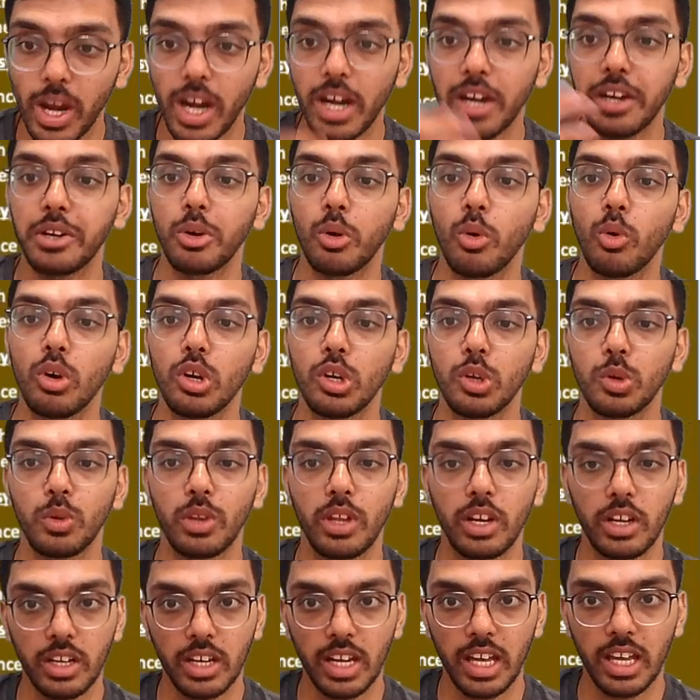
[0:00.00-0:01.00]
I told you
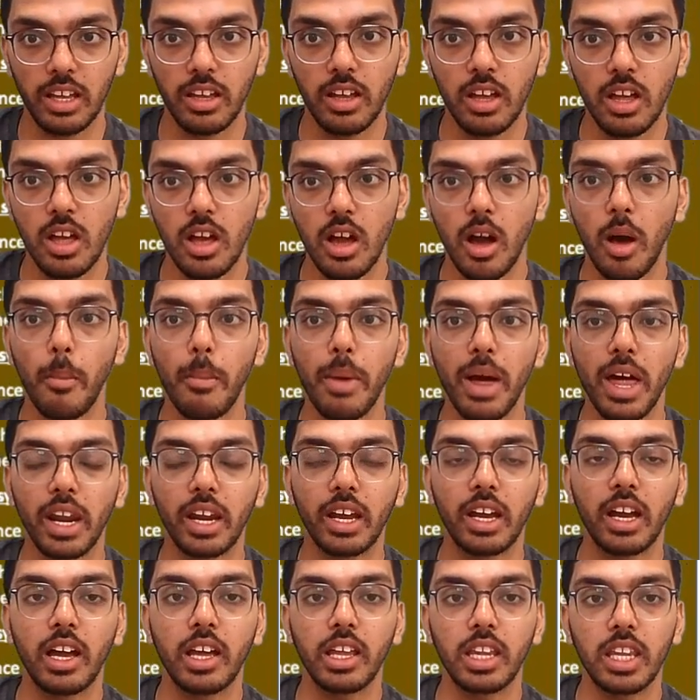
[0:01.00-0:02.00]
that
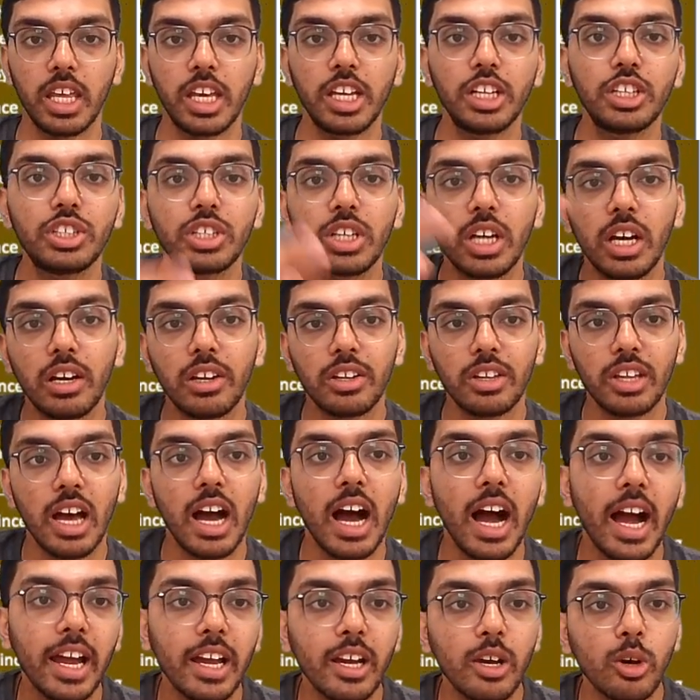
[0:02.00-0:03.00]
America and Asia are the
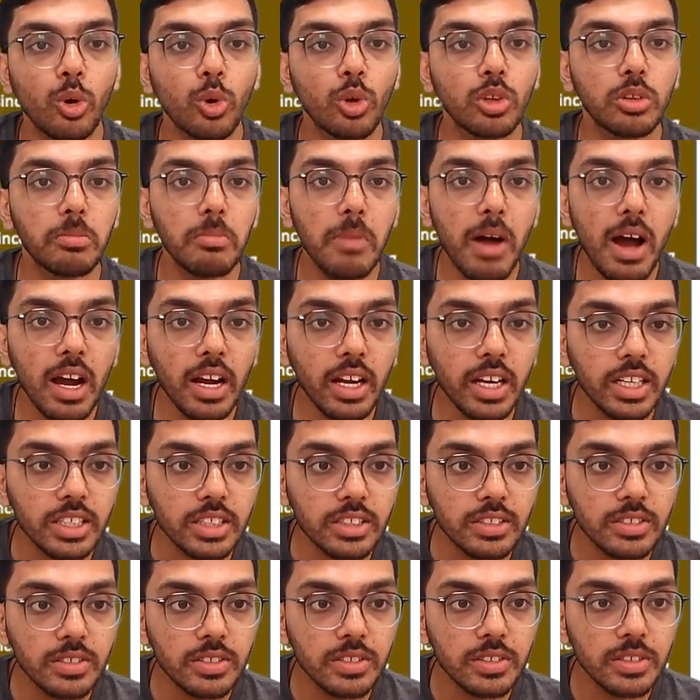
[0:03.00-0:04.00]
high growth
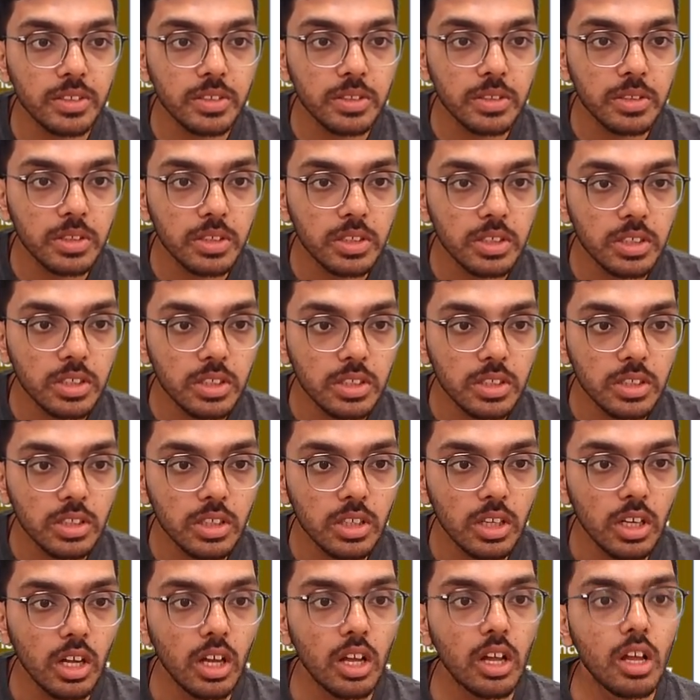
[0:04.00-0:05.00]
markets.
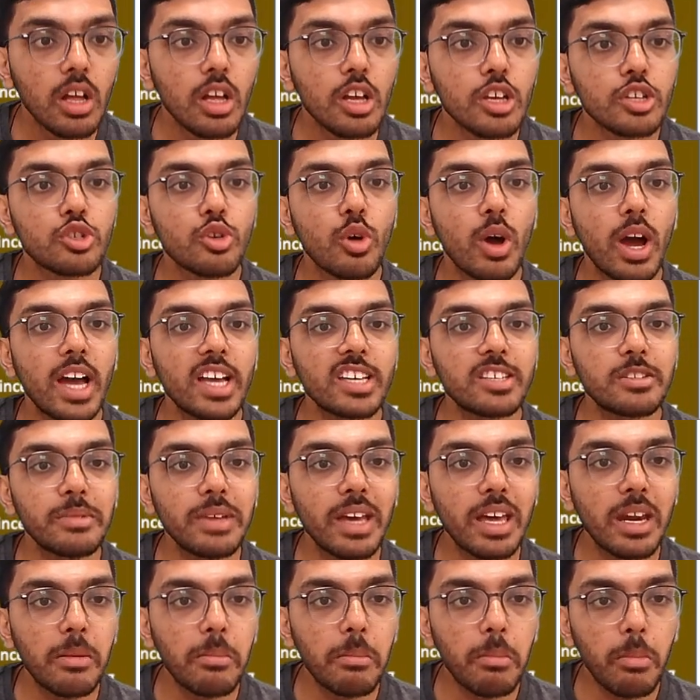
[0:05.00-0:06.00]
So as we
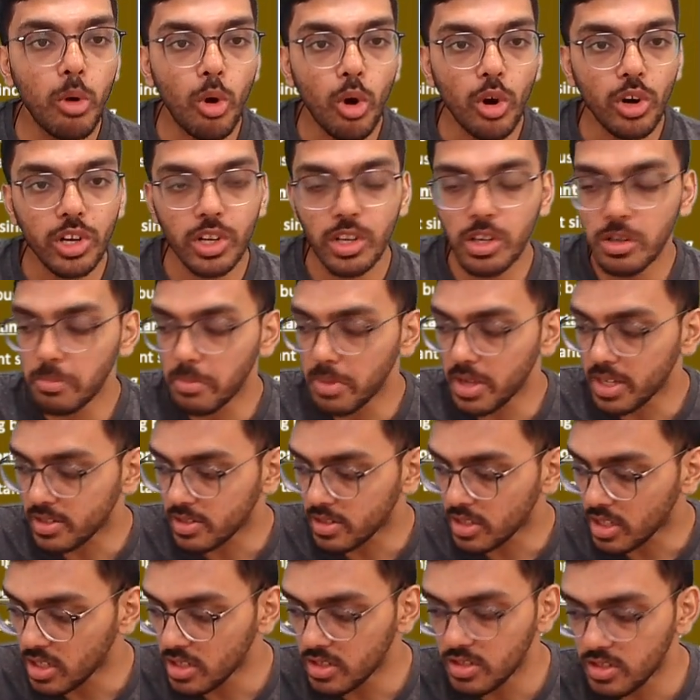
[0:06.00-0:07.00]
are a modern
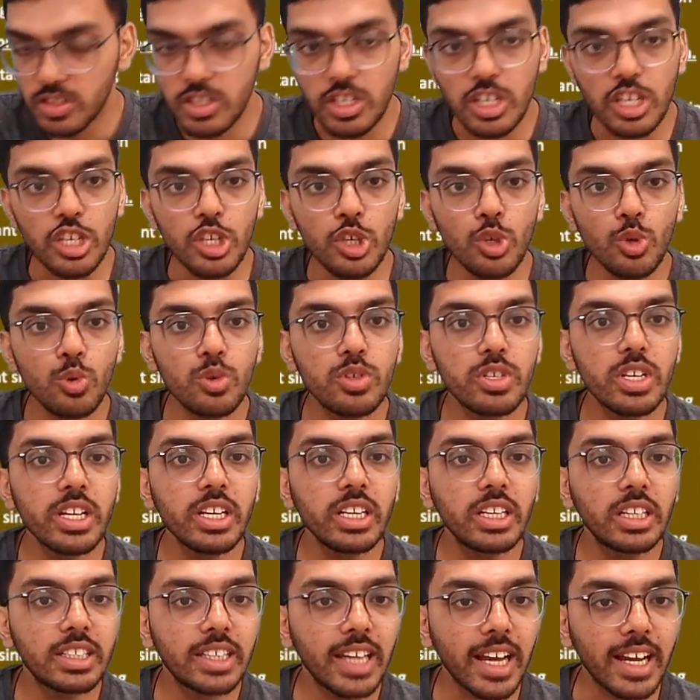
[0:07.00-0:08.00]
business
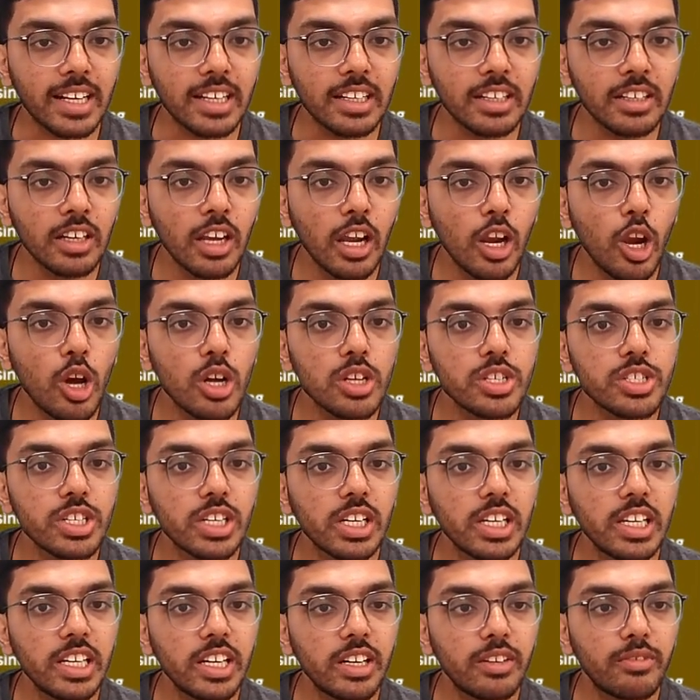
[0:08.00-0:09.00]
using
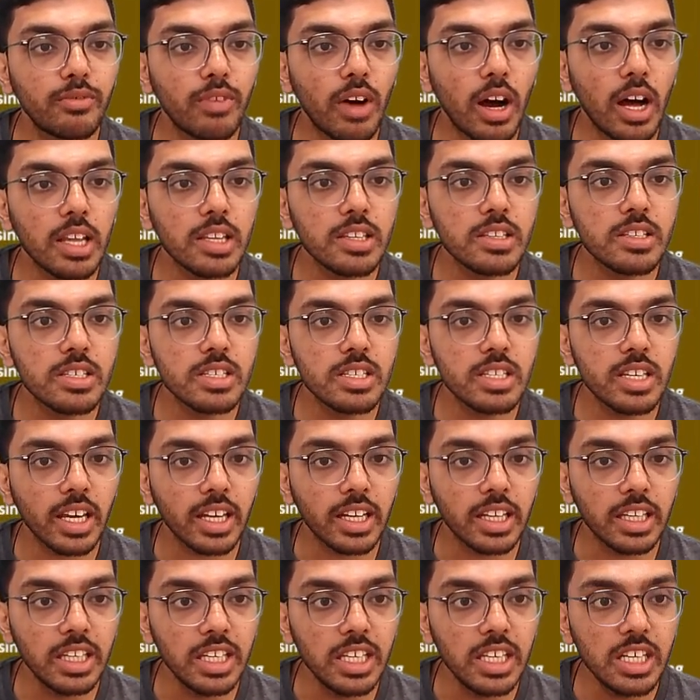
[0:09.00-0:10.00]
technologically advanced
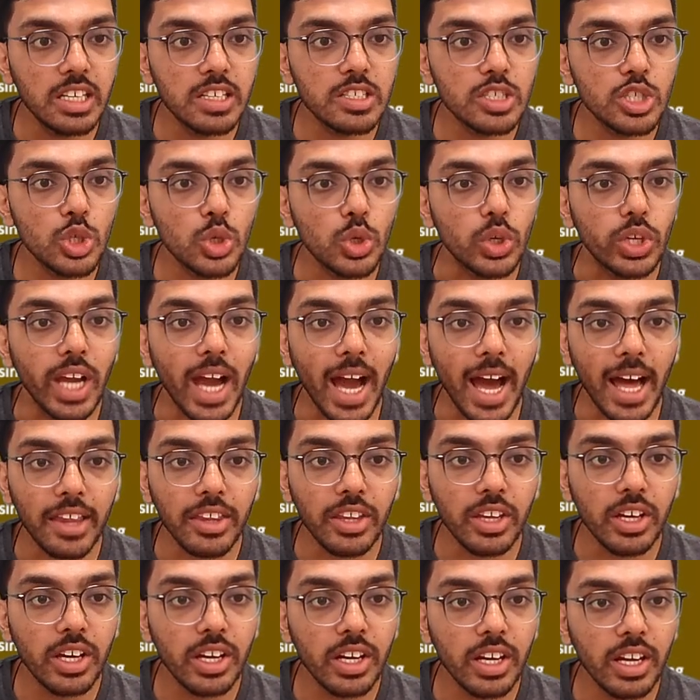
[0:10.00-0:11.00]
techniques to
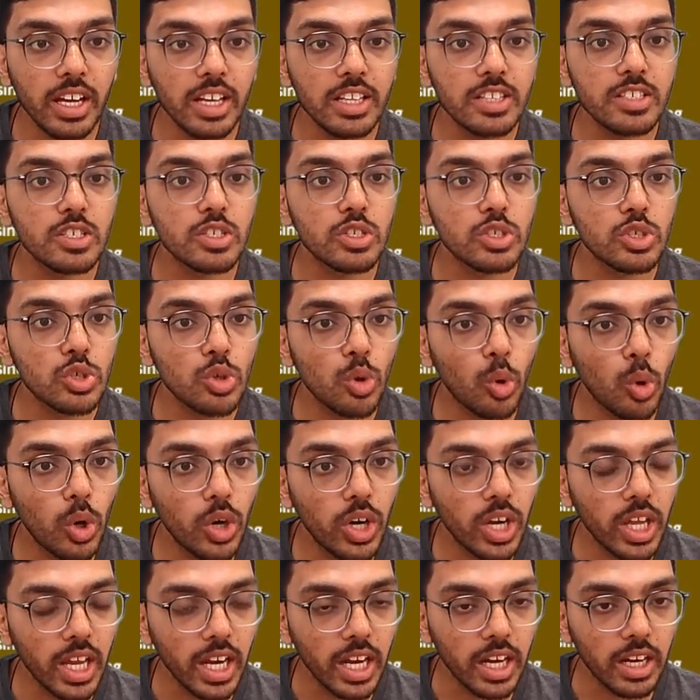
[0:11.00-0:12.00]
gather and store
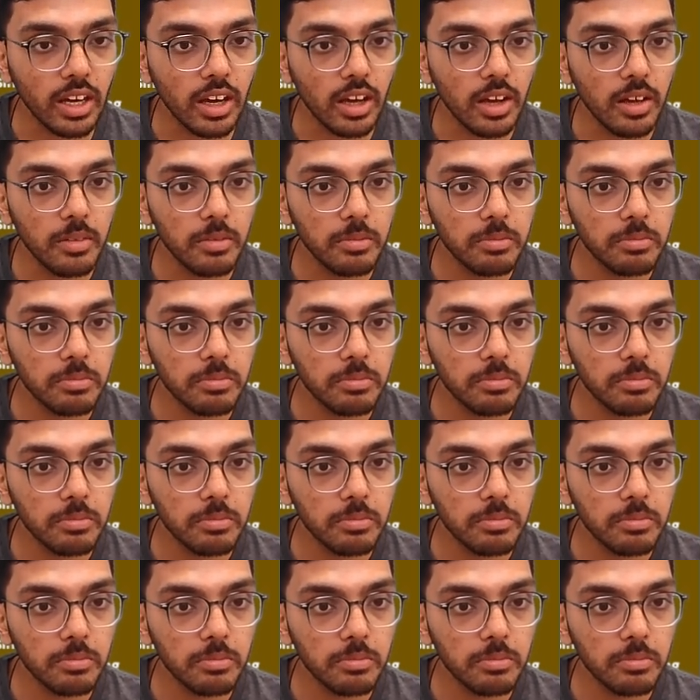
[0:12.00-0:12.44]
data